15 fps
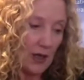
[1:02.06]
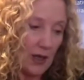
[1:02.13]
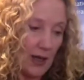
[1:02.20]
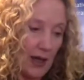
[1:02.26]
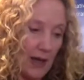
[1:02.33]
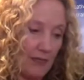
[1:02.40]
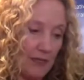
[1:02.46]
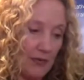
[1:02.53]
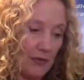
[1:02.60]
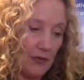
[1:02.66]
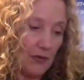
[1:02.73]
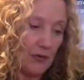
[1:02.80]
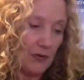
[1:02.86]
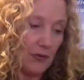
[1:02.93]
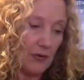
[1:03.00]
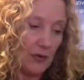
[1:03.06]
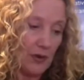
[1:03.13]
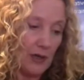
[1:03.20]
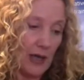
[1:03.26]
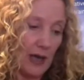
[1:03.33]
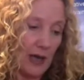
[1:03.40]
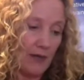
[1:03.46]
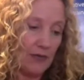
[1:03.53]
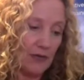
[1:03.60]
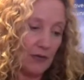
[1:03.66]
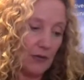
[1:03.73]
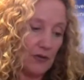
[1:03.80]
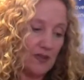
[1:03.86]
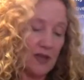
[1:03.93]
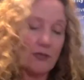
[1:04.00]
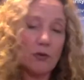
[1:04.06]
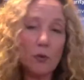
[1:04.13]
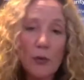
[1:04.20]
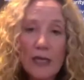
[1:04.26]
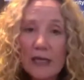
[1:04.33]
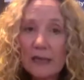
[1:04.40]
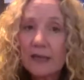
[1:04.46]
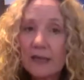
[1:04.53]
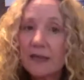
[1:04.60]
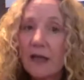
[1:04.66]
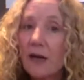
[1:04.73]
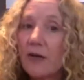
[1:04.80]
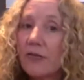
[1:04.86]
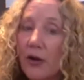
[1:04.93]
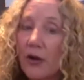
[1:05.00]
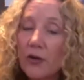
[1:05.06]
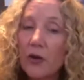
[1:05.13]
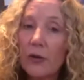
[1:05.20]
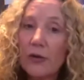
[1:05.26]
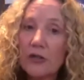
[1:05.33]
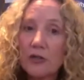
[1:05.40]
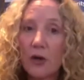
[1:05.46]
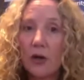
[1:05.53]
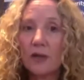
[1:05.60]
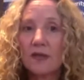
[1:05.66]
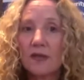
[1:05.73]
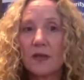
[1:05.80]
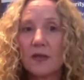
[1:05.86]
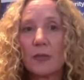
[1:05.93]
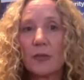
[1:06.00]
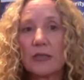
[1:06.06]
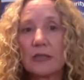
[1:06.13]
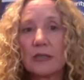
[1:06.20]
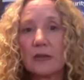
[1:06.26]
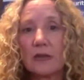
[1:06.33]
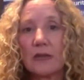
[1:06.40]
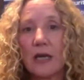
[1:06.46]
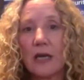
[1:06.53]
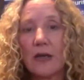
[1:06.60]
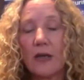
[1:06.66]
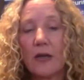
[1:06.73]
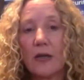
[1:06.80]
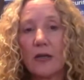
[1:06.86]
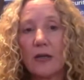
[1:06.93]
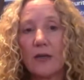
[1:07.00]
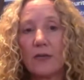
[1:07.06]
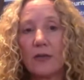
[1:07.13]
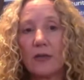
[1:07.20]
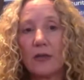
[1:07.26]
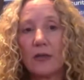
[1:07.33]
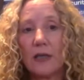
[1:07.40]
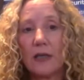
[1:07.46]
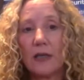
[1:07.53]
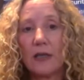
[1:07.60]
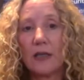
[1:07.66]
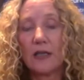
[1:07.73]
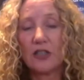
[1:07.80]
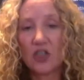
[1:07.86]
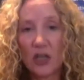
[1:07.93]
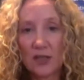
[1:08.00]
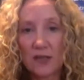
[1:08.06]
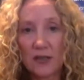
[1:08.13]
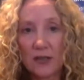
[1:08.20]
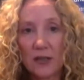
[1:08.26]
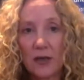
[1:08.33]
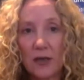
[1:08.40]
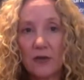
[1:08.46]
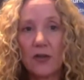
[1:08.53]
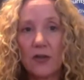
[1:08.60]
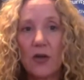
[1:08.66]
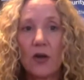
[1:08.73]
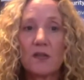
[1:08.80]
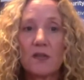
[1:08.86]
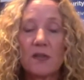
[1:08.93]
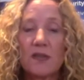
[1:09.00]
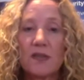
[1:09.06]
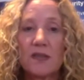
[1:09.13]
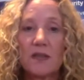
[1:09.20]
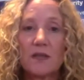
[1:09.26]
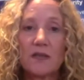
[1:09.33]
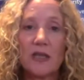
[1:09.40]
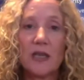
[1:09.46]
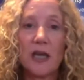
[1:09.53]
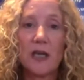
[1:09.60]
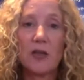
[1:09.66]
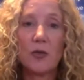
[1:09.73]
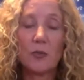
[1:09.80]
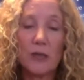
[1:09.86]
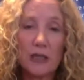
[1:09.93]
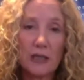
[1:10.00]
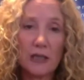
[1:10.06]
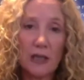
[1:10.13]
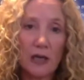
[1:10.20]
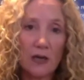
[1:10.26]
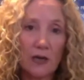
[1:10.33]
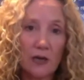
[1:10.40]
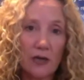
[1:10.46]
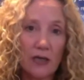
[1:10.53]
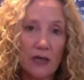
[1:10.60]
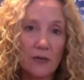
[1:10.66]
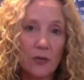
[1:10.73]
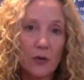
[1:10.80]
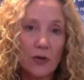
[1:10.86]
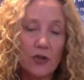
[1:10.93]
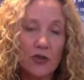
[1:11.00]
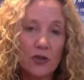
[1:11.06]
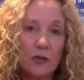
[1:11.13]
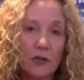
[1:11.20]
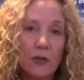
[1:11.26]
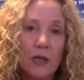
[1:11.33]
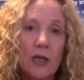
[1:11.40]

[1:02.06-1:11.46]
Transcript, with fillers: after after several weeks of ongoing talks at the political dialogue level in Kinshasa under the auspices of the AU mediator Edem Kodjo,